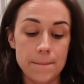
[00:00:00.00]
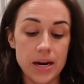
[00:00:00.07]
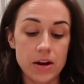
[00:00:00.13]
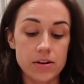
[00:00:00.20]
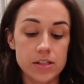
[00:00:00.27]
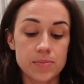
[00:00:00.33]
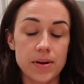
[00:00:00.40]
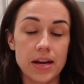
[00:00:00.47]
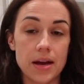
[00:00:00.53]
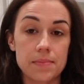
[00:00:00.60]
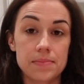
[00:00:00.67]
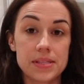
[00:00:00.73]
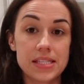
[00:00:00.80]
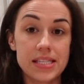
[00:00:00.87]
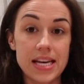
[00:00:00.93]
But I always bring up
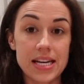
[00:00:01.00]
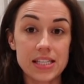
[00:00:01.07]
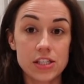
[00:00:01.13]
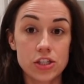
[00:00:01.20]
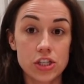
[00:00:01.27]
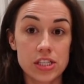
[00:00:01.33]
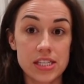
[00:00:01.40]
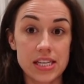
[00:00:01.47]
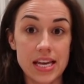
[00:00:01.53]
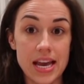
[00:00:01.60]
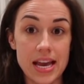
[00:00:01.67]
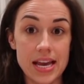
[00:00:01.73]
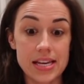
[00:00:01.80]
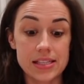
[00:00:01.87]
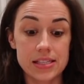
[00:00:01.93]
six just in
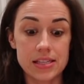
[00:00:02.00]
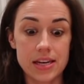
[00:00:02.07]
case.